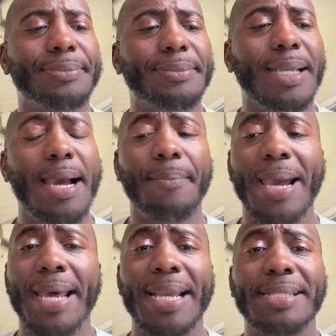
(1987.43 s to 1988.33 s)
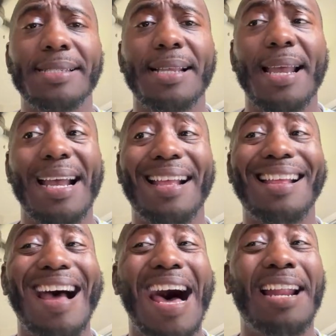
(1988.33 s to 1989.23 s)
yeah, man, it's
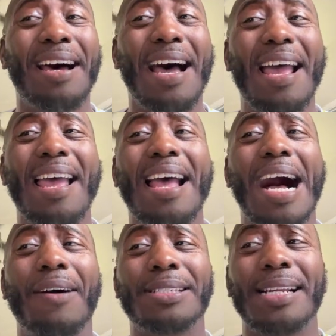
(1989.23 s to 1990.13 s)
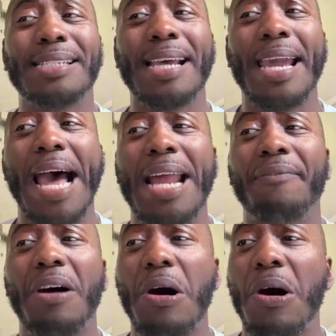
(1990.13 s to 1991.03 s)
I was gonna say, out
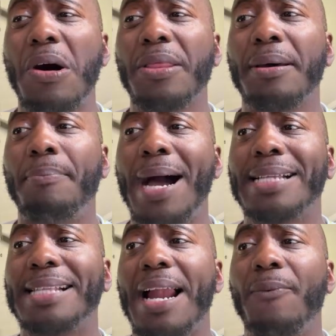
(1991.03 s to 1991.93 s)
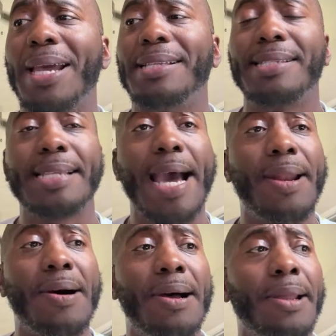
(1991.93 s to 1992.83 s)
of all the bikes that I went and sat
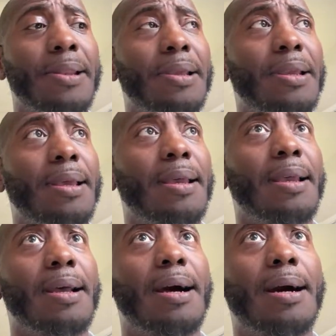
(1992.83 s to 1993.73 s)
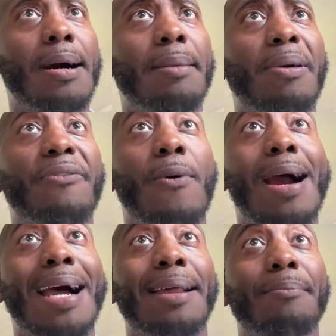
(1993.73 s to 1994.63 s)
on before
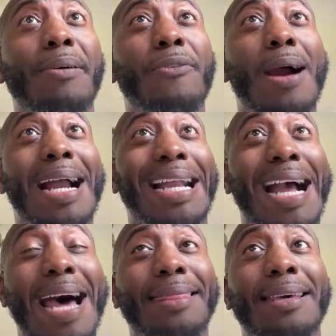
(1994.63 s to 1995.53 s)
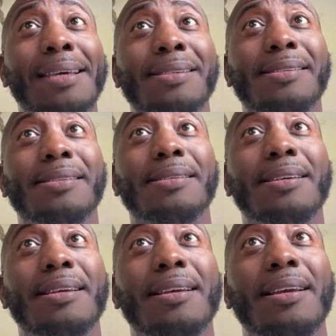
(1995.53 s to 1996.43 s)
I got this,
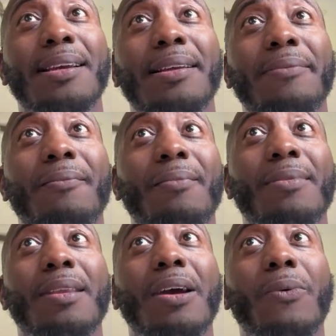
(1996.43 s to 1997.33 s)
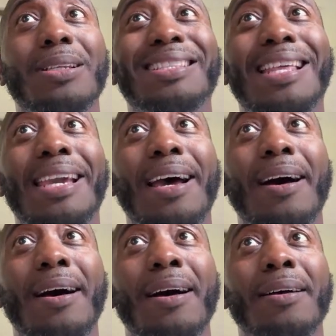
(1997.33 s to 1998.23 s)
it was the
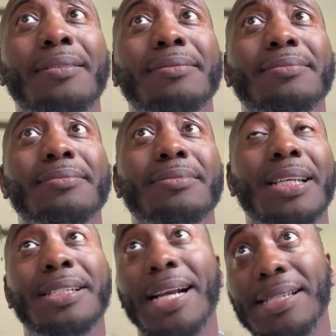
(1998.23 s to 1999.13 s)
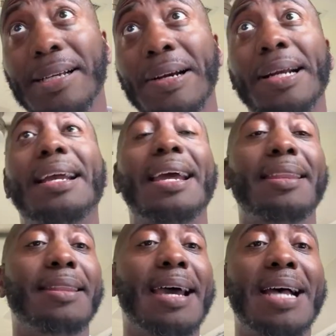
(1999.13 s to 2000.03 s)
Gixxer
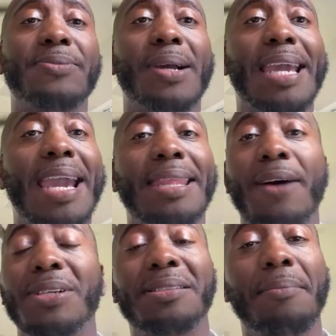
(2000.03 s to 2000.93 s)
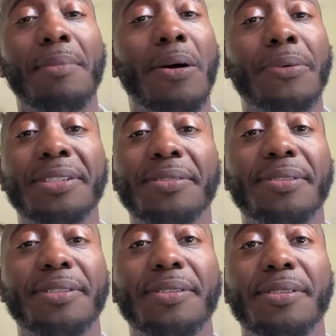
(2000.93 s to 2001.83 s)
and the S1K that was the
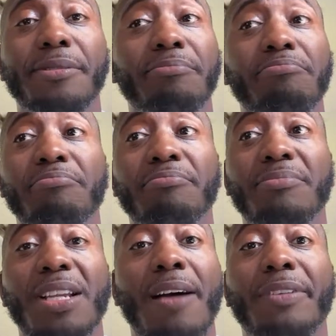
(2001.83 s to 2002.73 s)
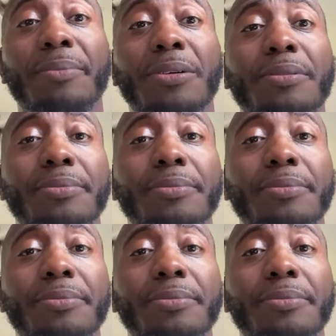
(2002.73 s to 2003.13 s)
most comfortable.